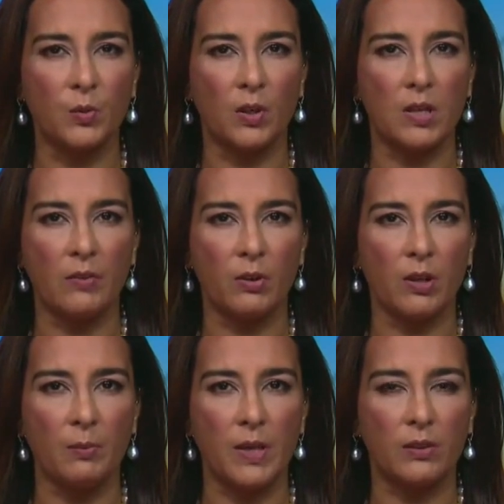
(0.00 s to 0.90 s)
who are never
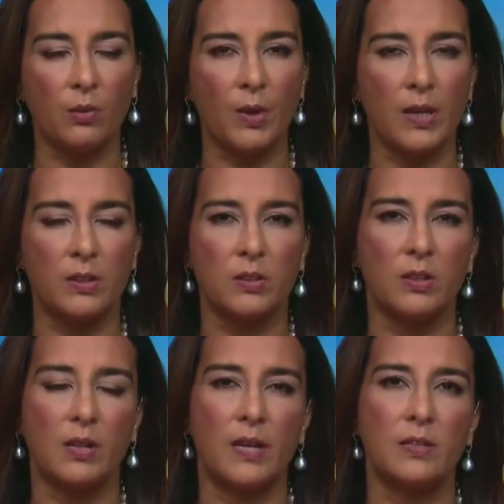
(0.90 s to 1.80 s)
going to make their way into
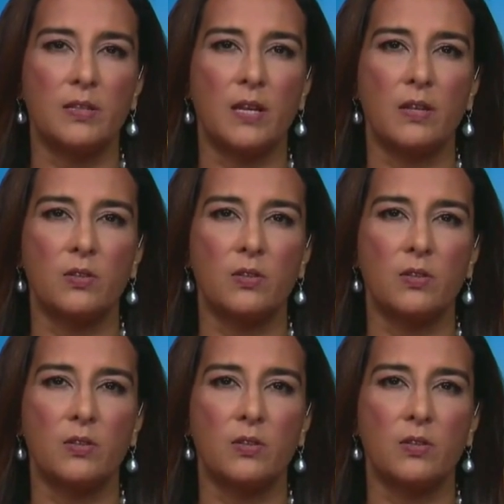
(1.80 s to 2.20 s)
the United States.